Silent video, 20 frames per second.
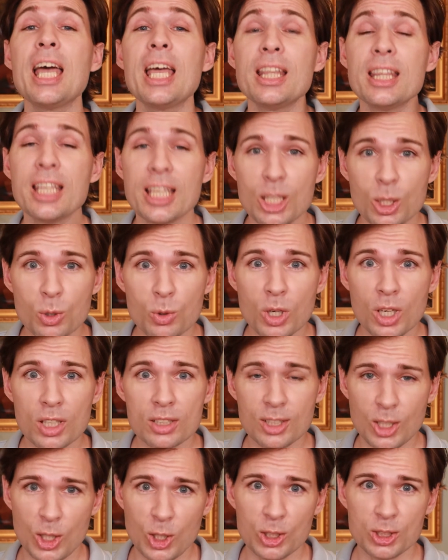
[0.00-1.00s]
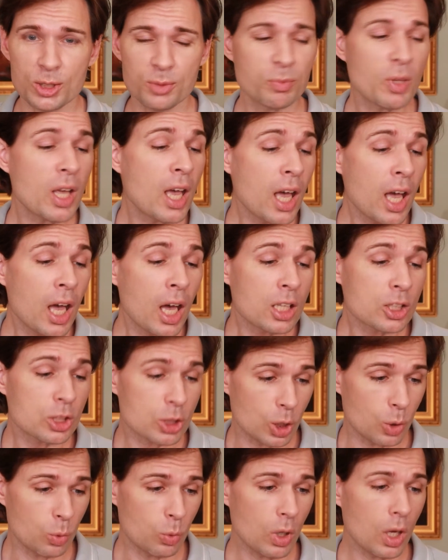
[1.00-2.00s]
They don't cost a lot.
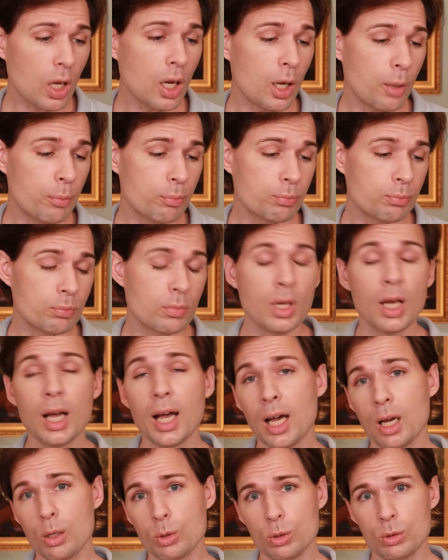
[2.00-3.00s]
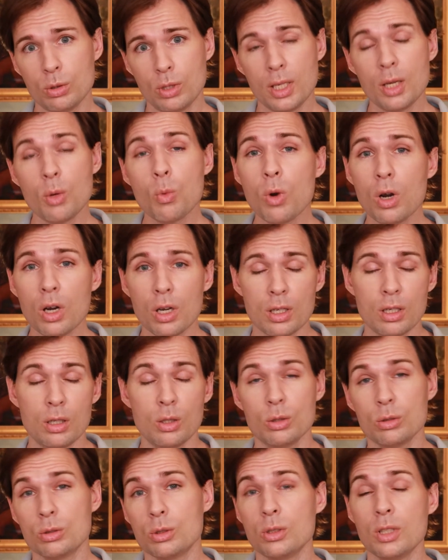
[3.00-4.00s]
So how do they work,
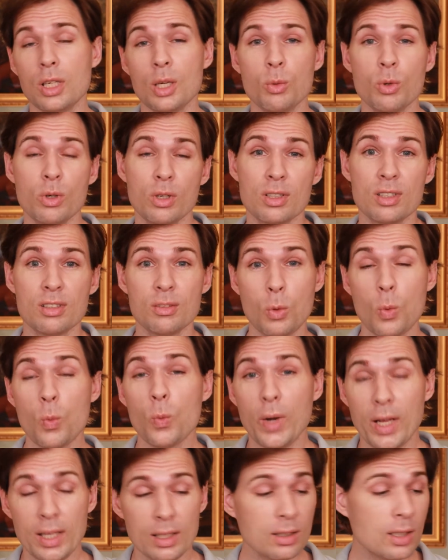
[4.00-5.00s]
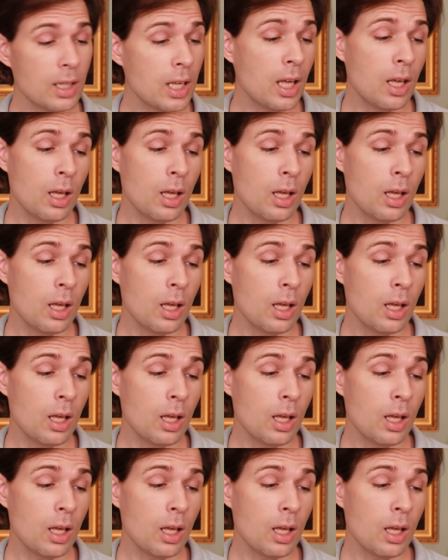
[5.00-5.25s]
or do they work well?